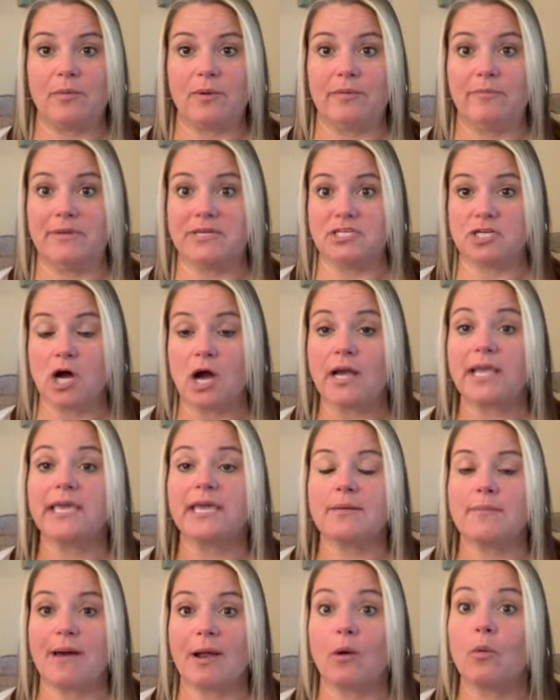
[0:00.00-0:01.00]
We'd been
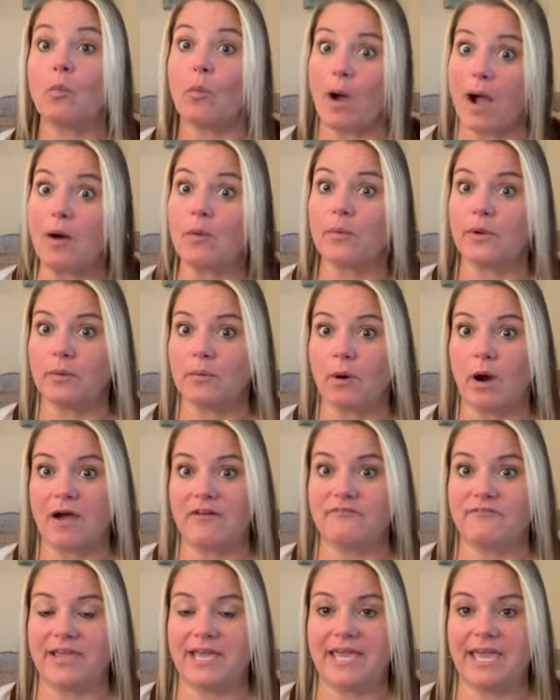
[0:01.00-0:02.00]
talking about it while we were
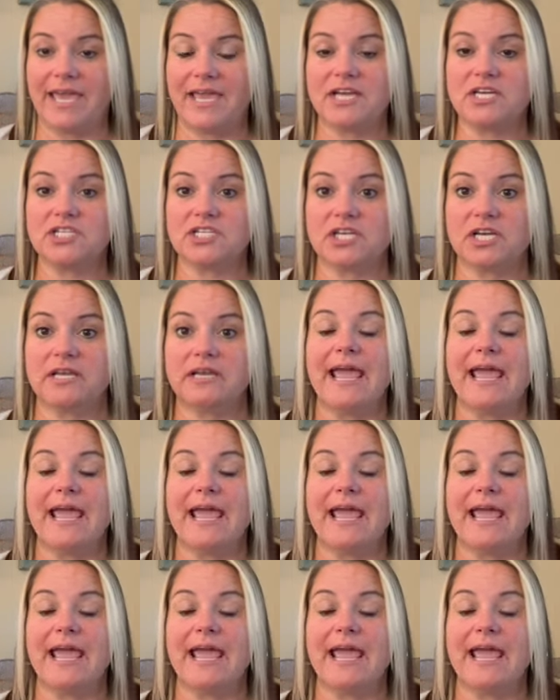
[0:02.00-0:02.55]
on vacation.